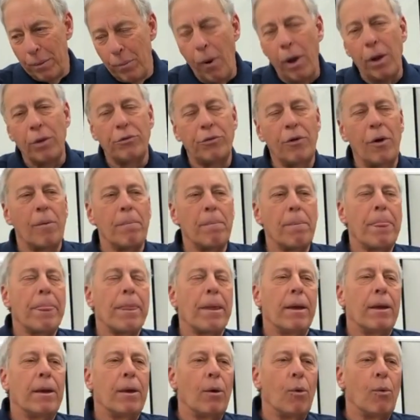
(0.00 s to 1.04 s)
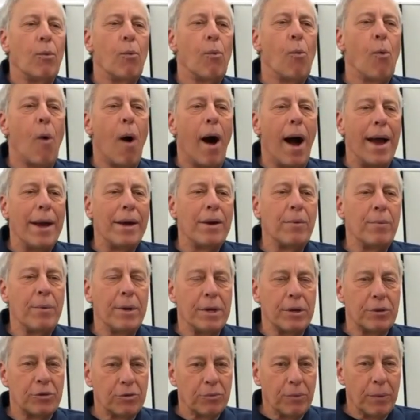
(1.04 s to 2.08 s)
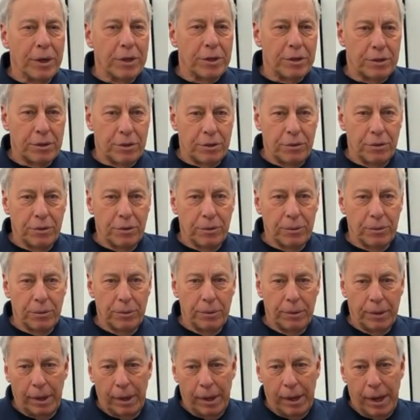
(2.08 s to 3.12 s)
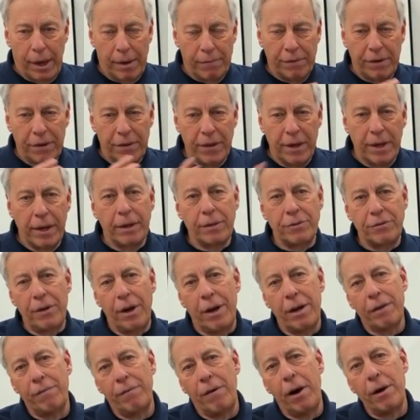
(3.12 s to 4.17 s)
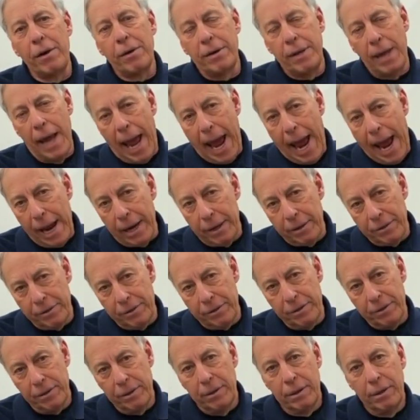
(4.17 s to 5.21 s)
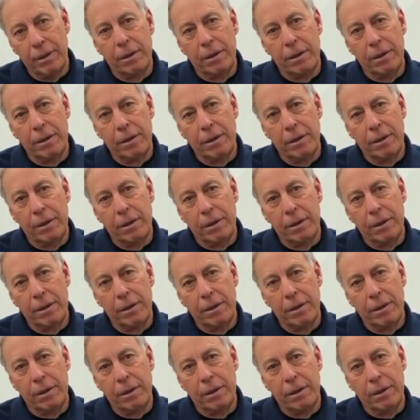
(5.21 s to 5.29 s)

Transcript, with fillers: Well, so why do we switch to uh, everything inside of our DACs?